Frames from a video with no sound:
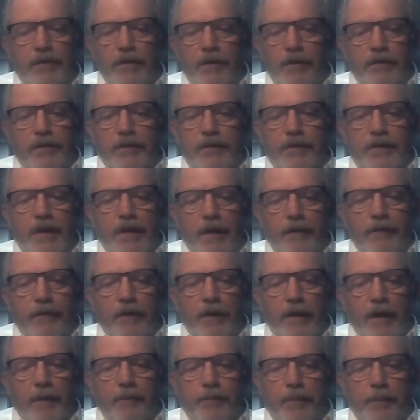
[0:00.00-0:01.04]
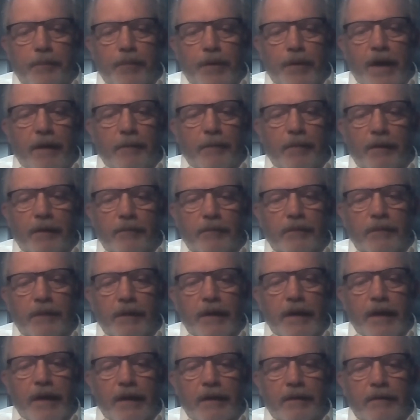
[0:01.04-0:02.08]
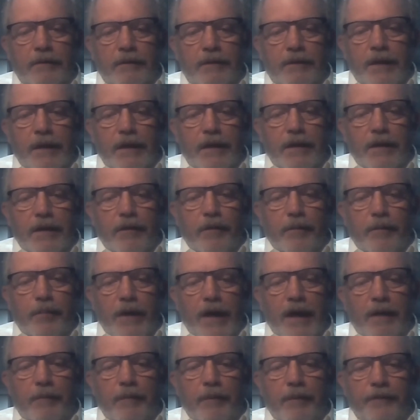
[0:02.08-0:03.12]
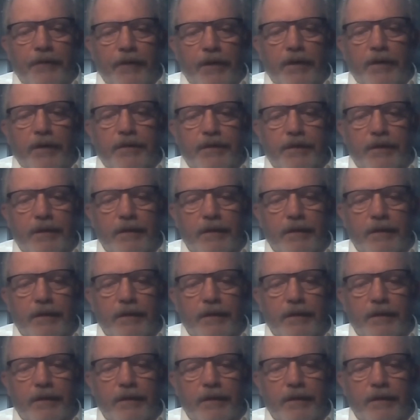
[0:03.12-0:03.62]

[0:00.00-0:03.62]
just covering up the problem, you got to take care of the problem first.